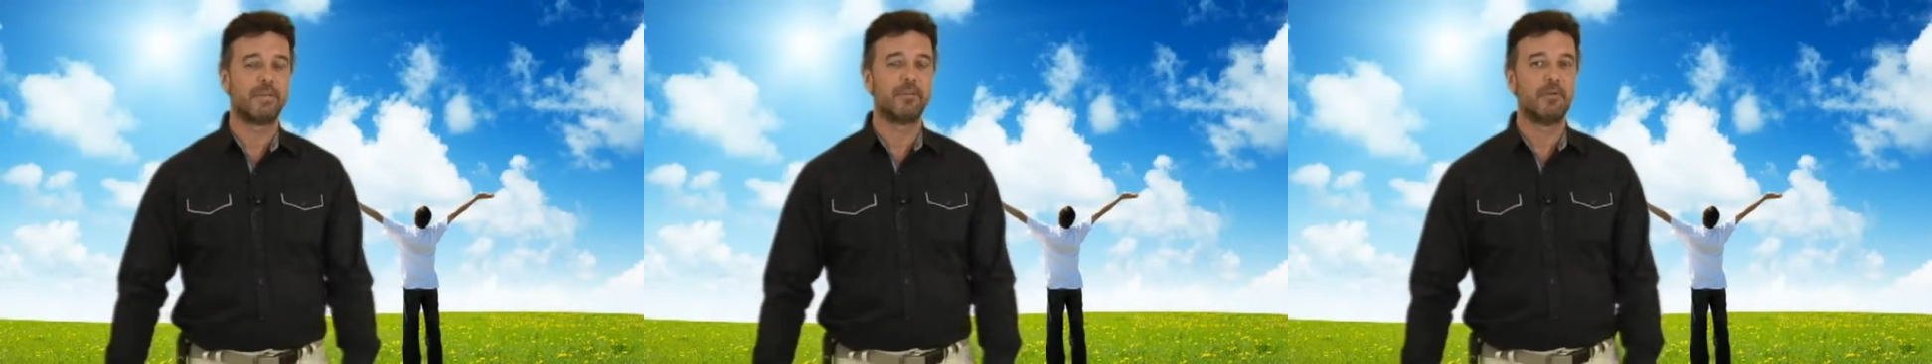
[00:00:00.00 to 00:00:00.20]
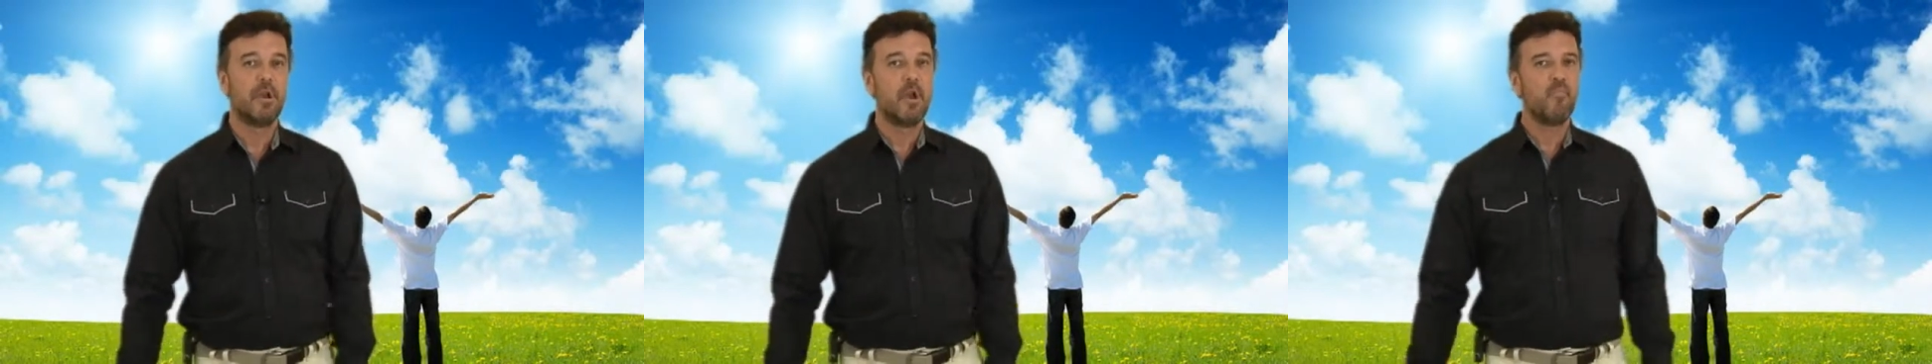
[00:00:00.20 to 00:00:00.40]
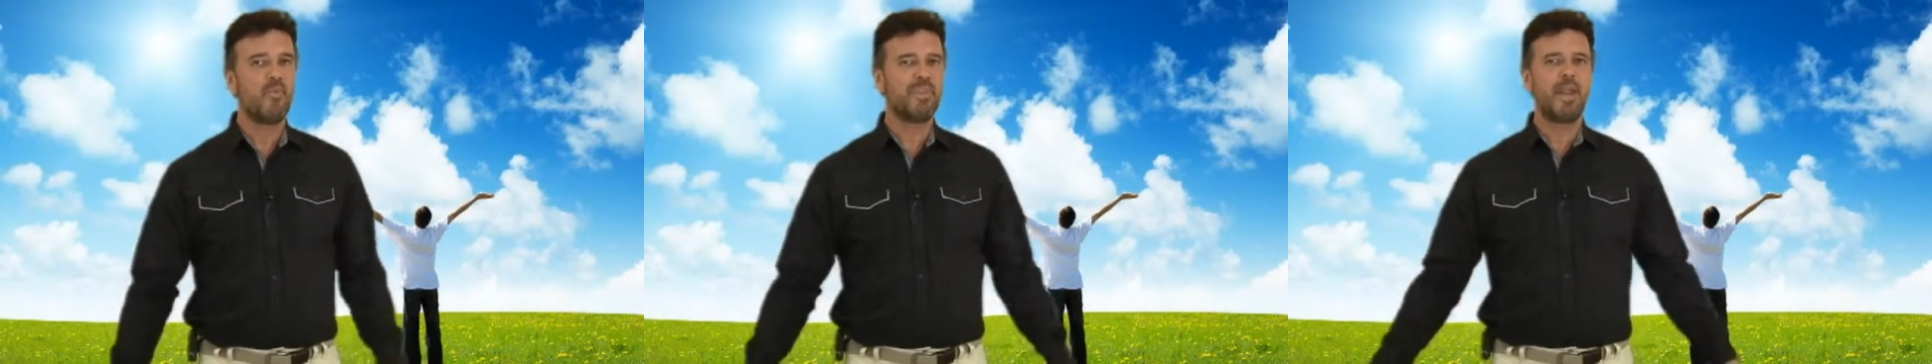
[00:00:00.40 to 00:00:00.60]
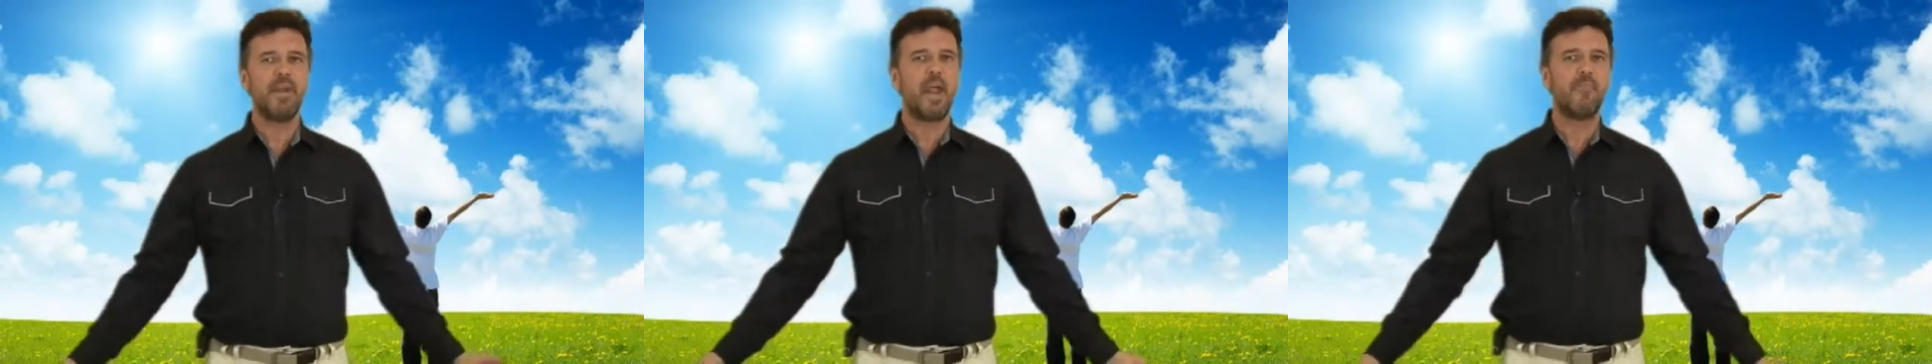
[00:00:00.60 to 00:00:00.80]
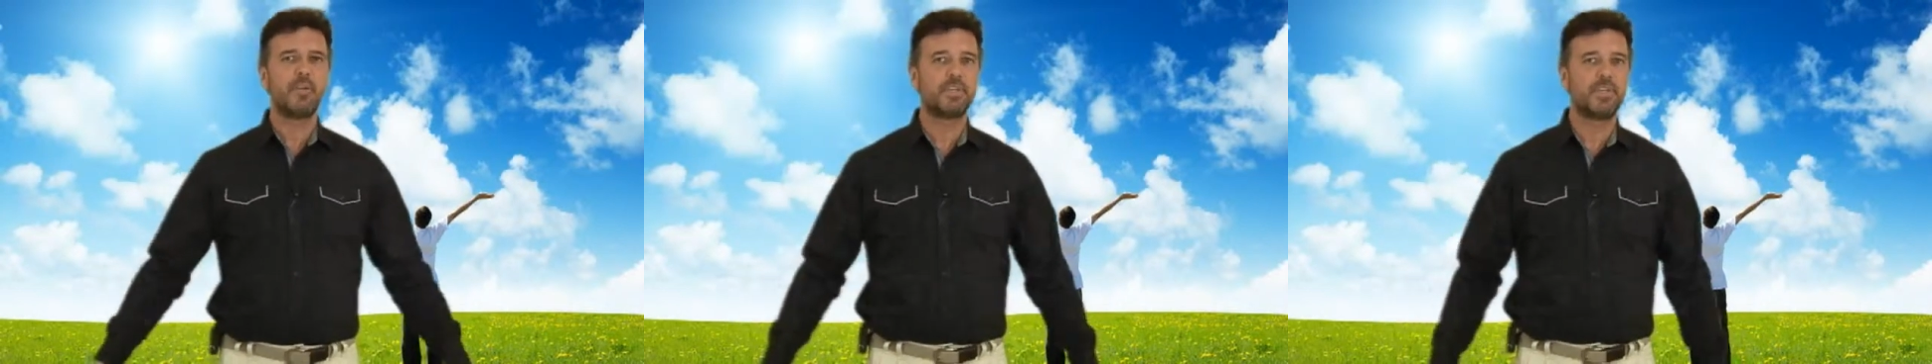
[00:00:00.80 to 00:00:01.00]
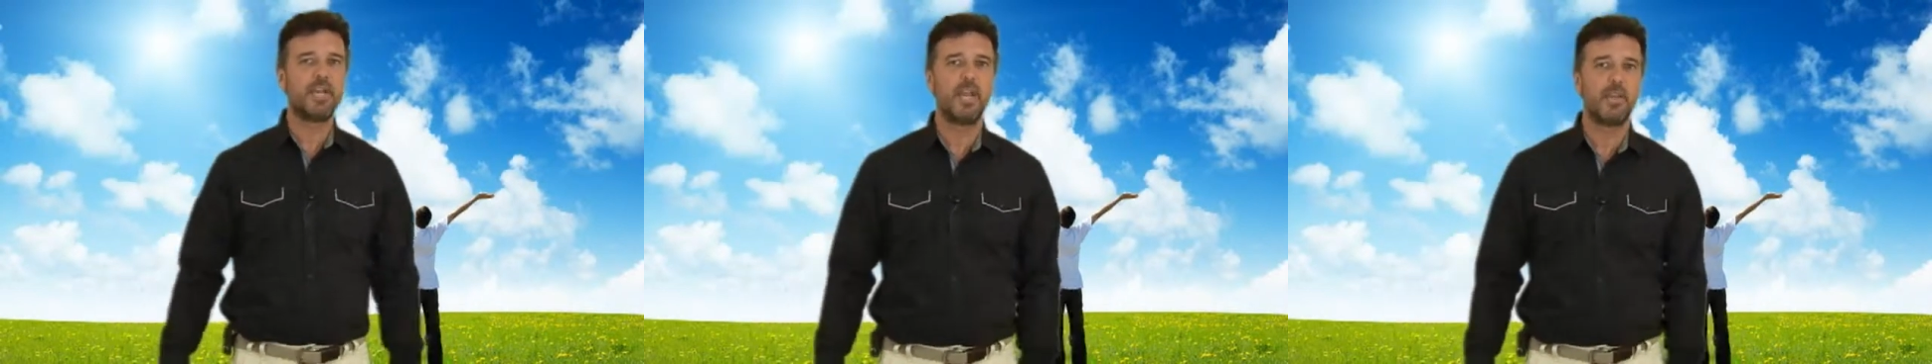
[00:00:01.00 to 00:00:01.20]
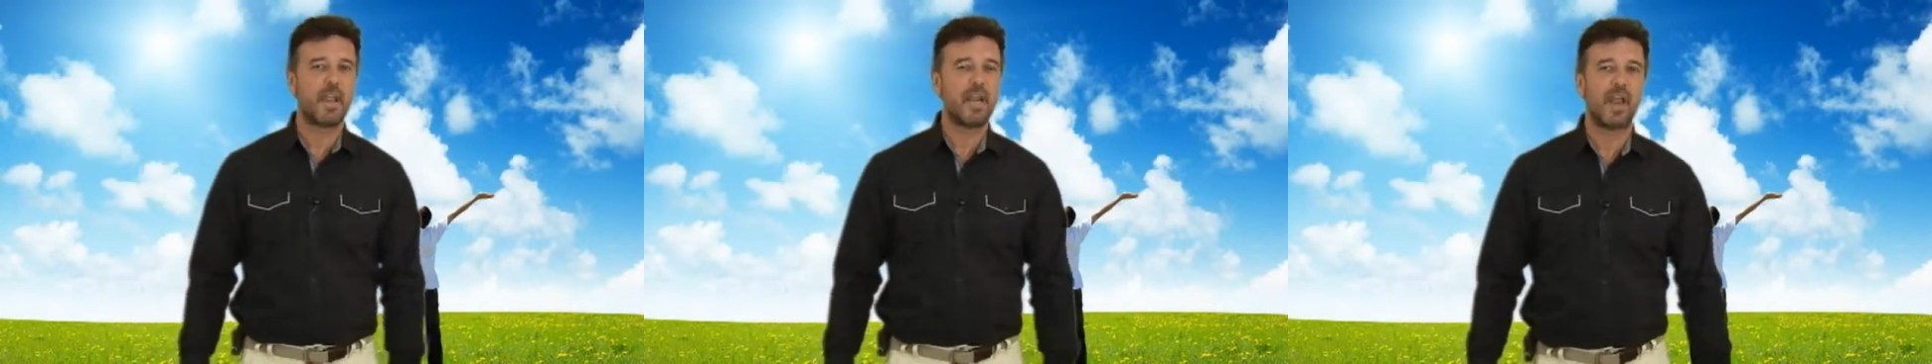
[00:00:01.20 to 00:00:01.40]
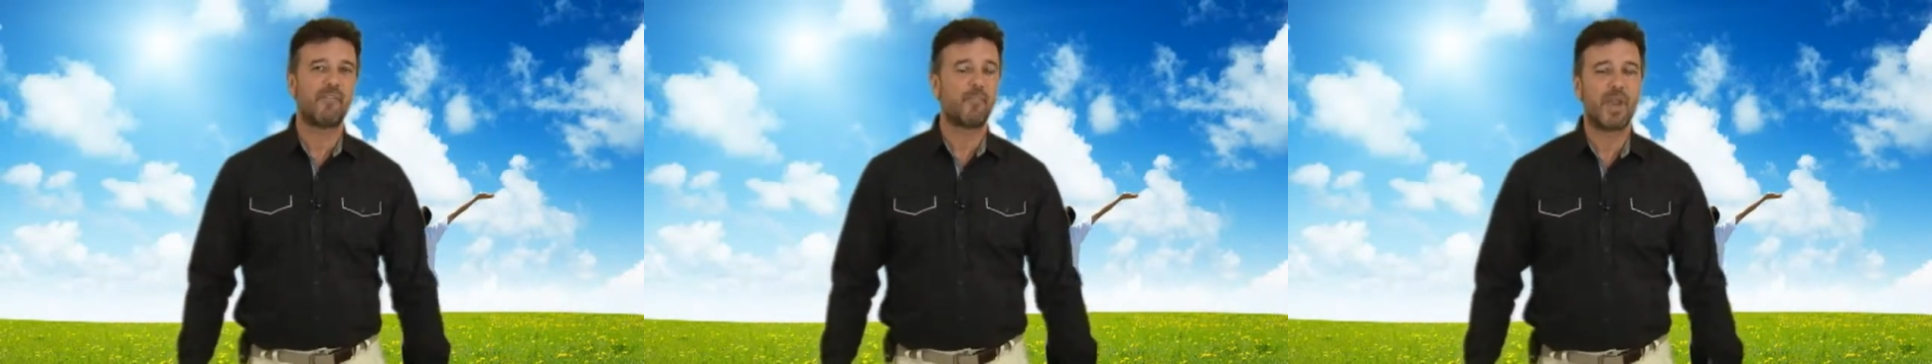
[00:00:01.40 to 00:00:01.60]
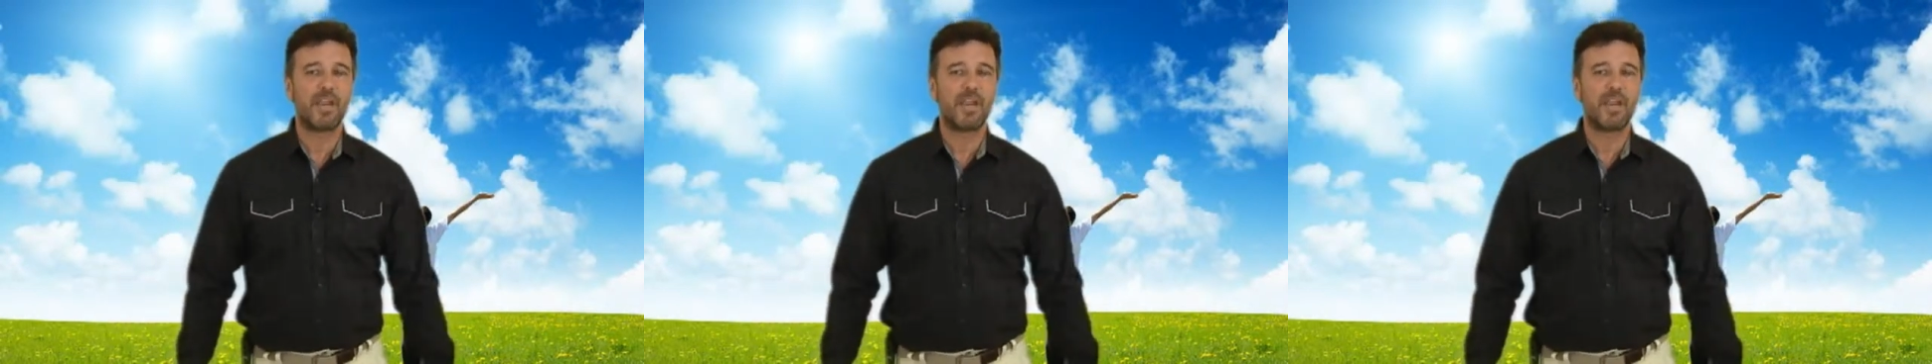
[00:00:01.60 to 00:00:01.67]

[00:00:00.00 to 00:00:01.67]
And, but they never sin. They never